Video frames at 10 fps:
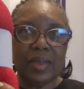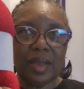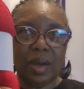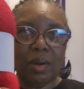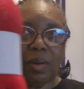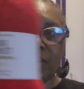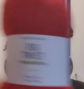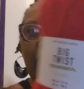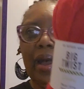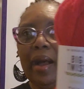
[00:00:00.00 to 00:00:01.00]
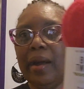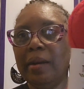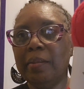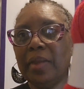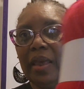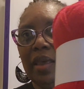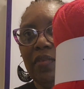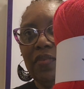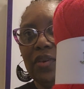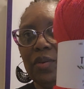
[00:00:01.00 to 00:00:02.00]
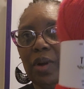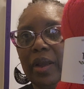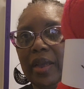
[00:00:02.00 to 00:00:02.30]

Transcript: So if you are